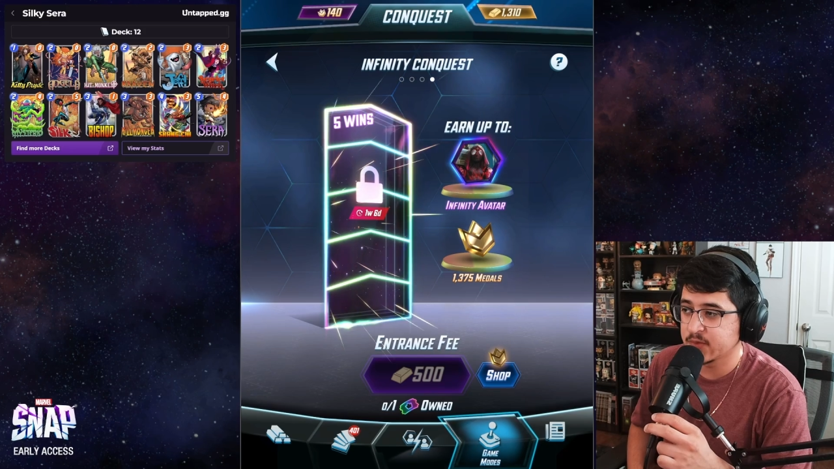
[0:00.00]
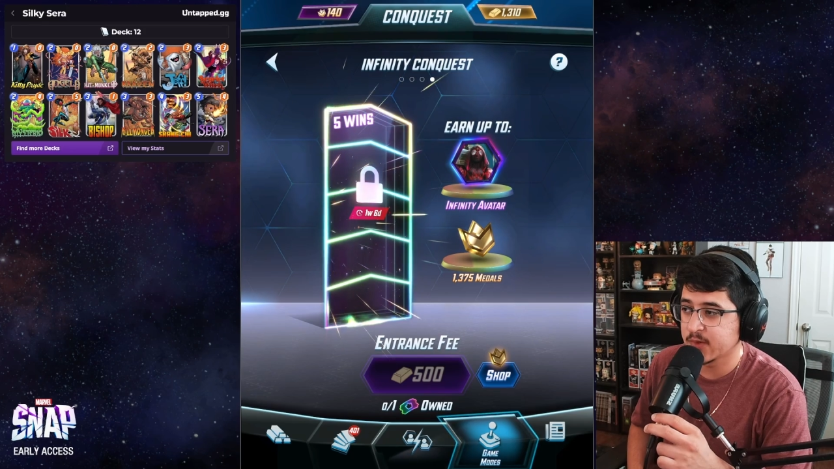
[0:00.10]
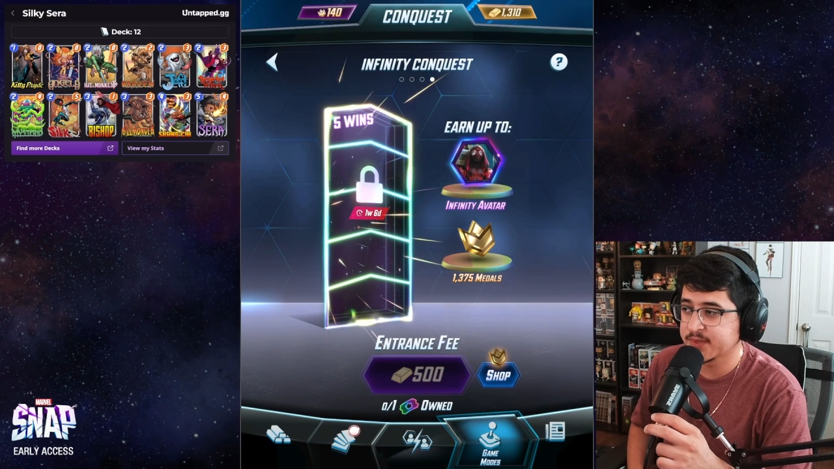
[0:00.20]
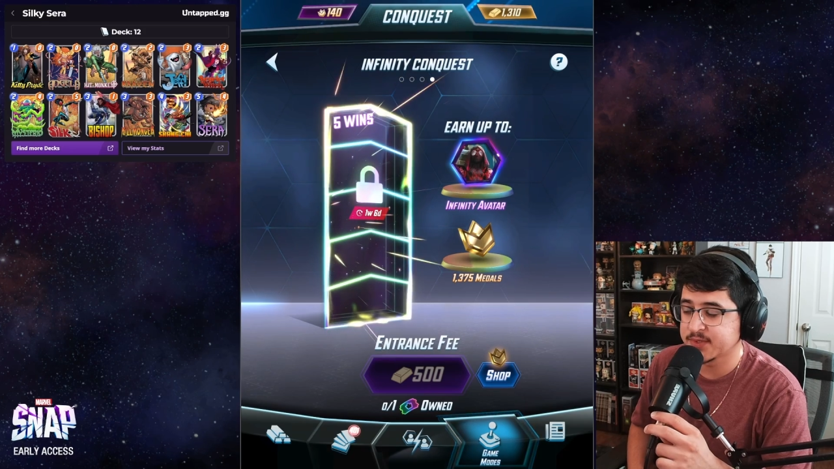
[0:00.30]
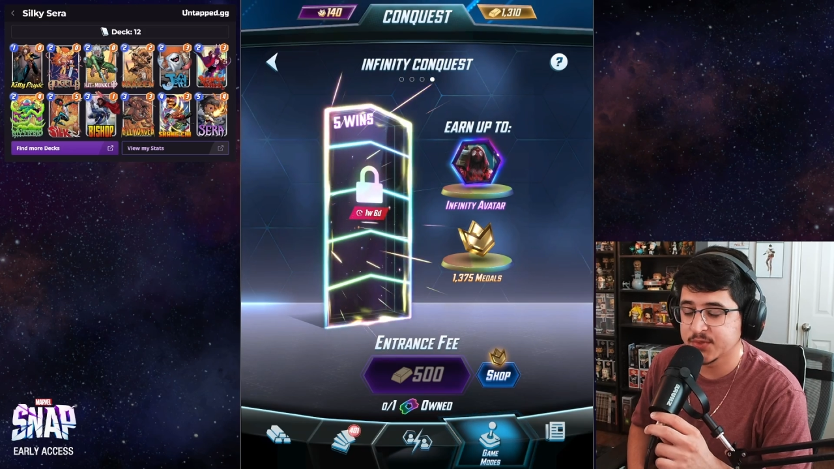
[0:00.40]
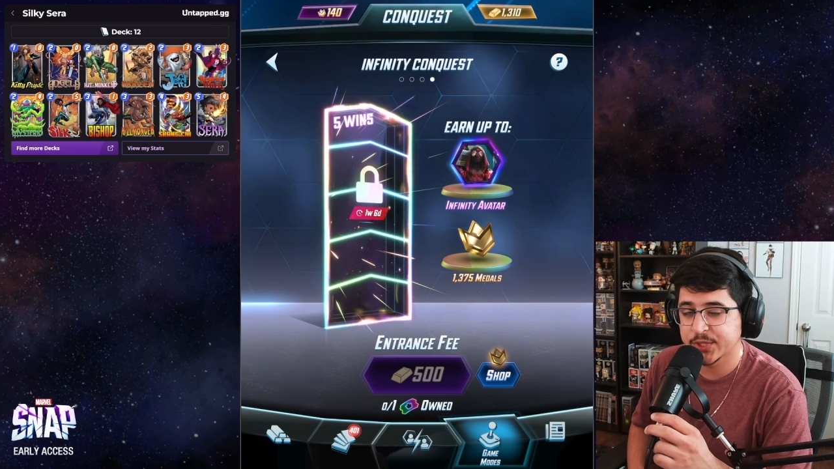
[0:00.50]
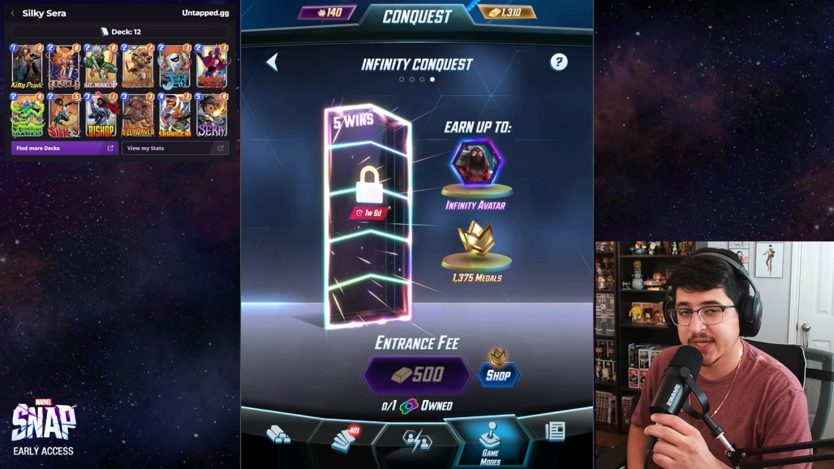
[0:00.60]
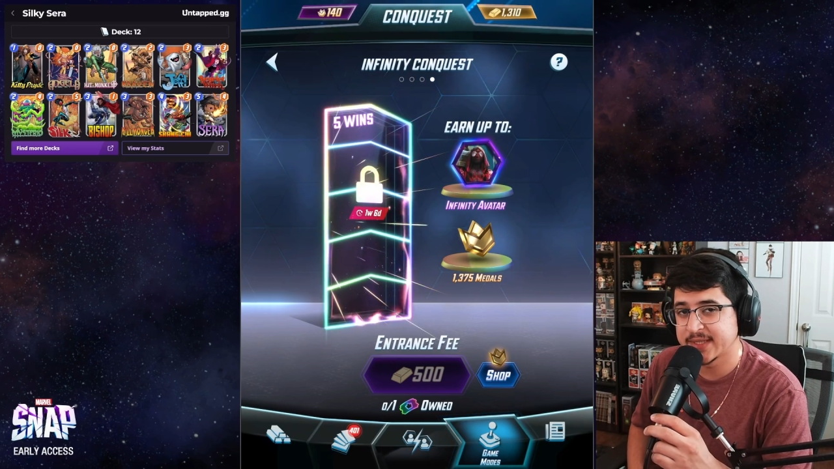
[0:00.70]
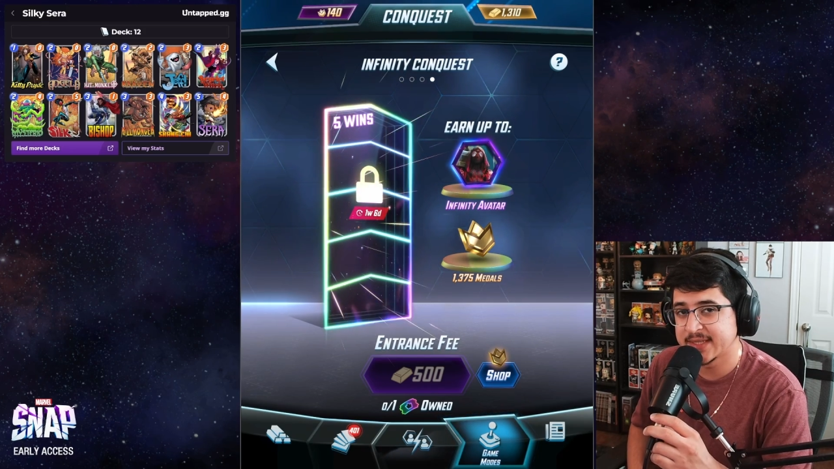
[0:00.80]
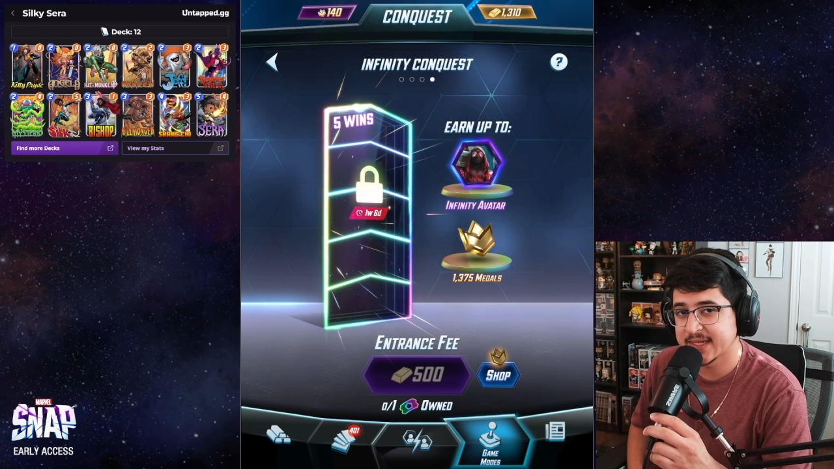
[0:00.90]
you want to
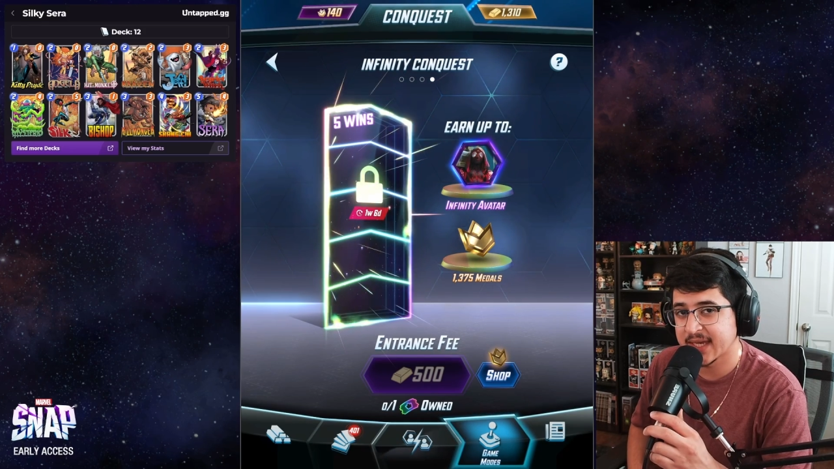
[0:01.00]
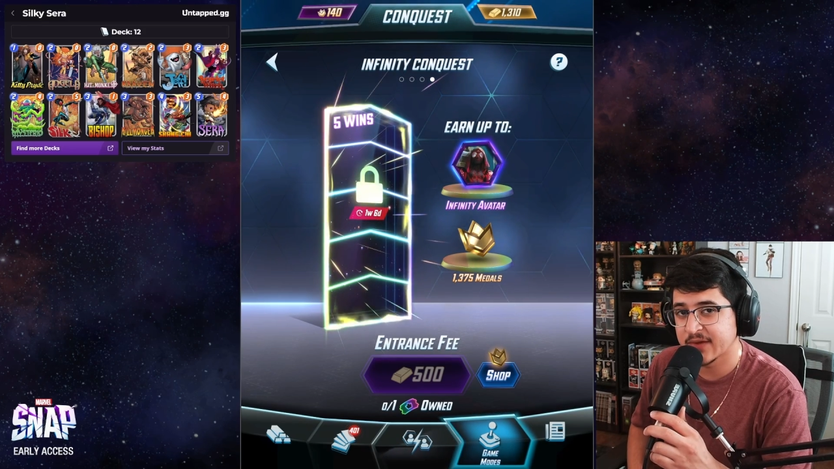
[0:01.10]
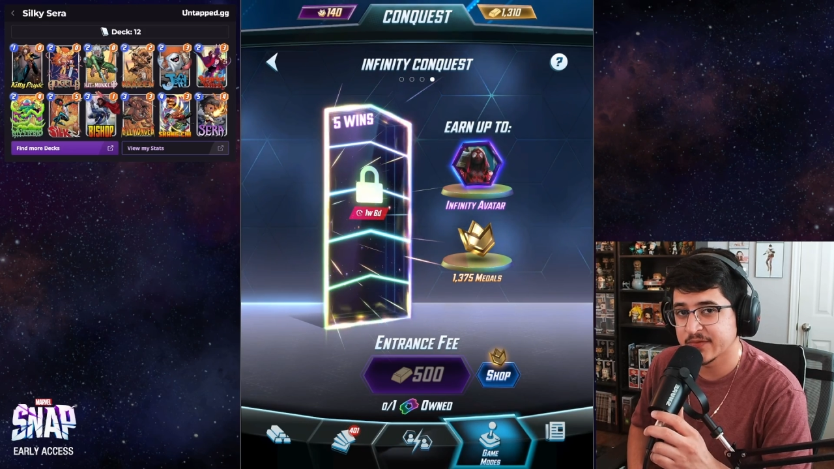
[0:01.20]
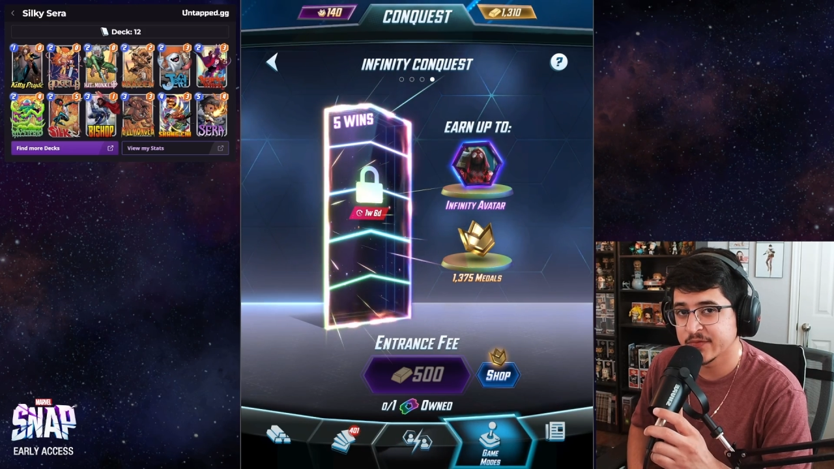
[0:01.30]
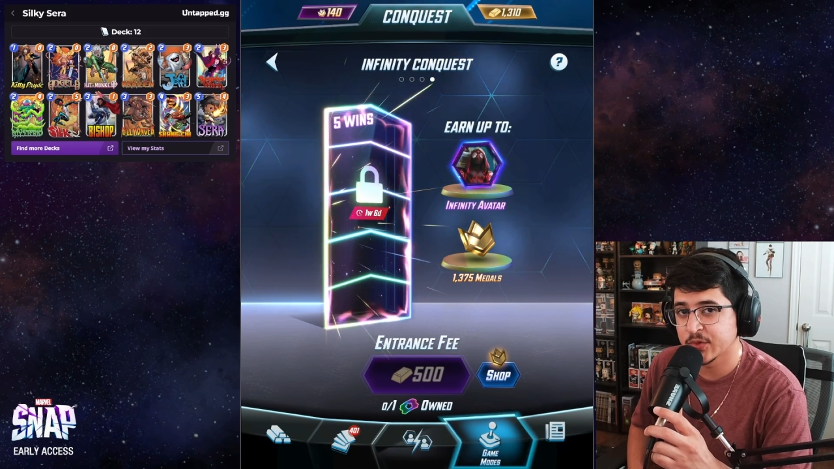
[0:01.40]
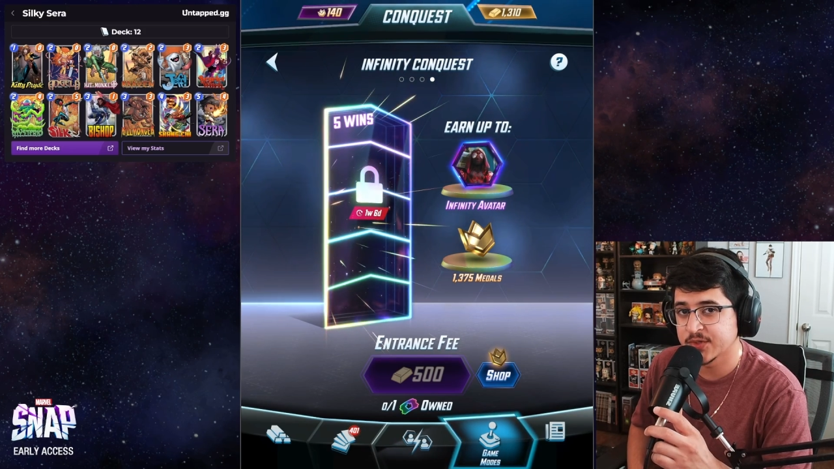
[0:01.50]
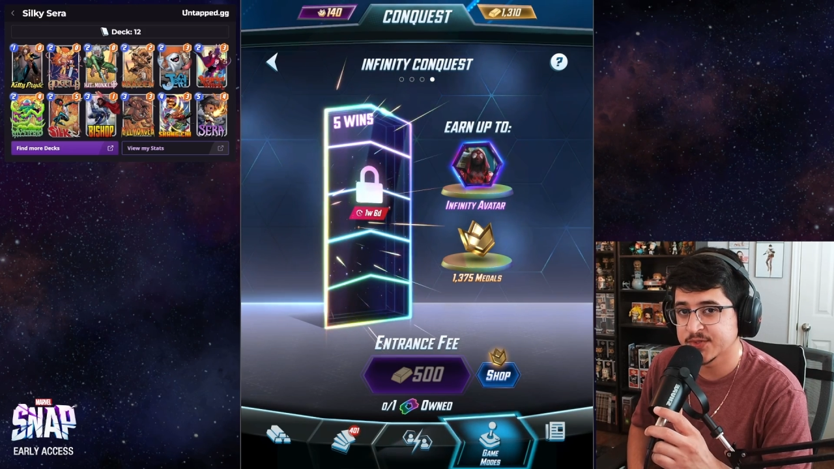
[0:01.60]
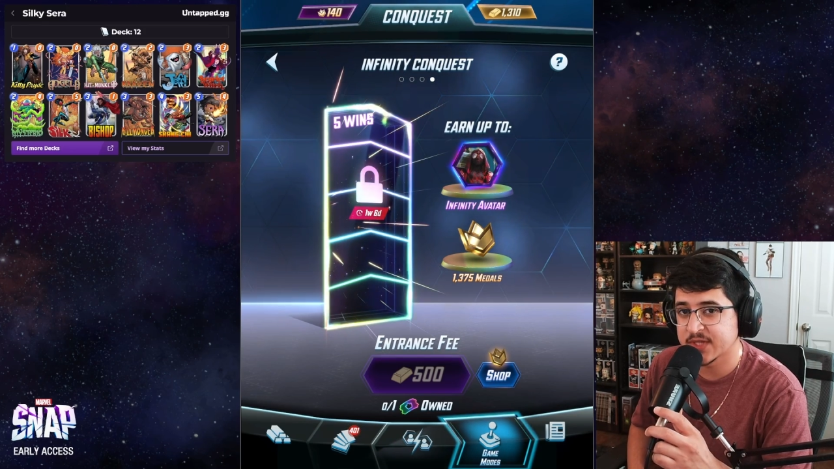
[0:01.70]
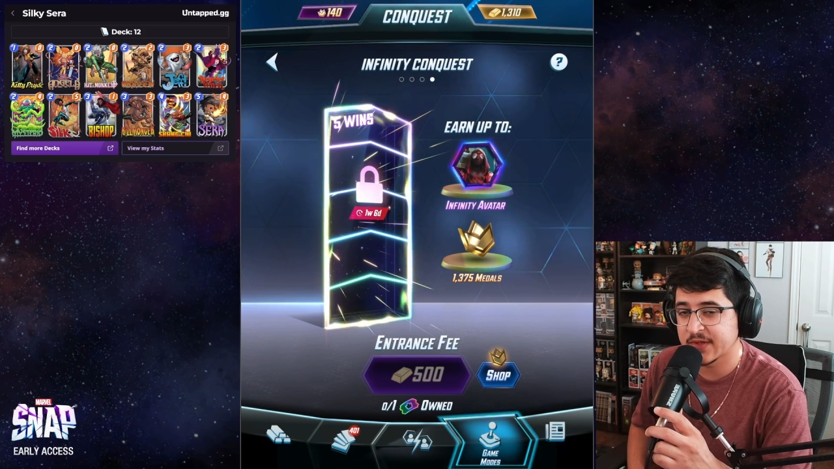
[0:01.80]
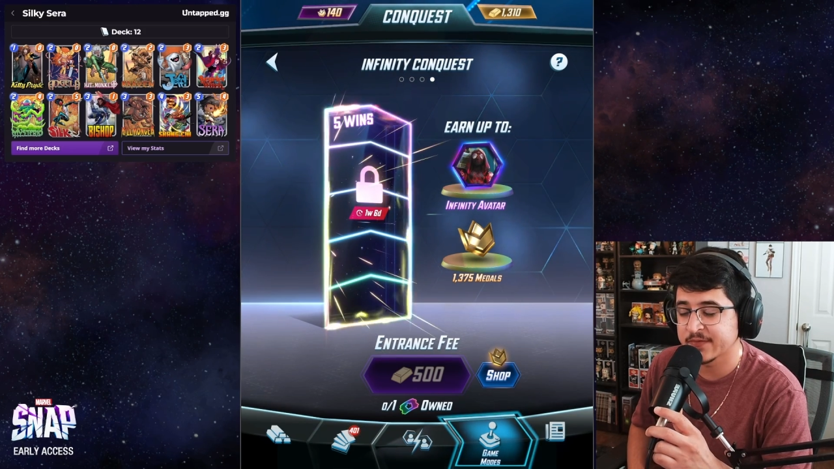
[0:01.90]
try the deck out for
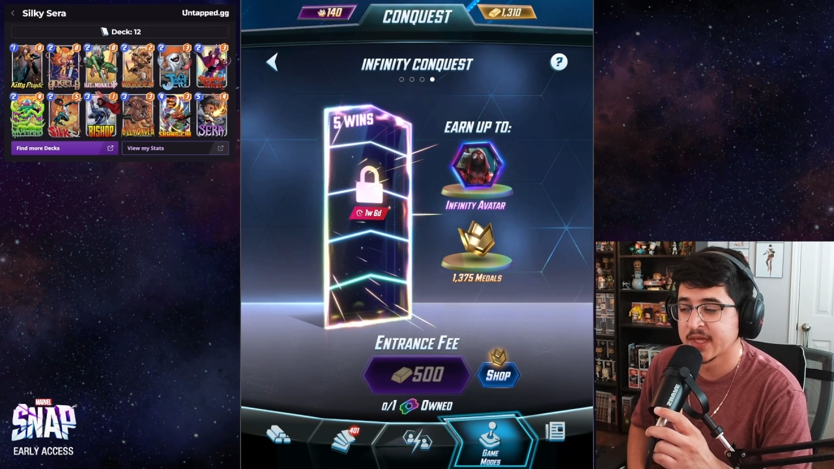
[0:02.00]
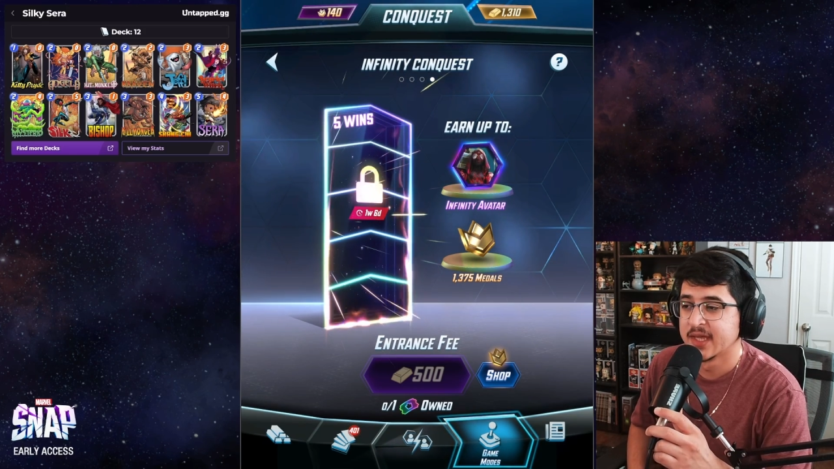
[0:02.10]
yourself,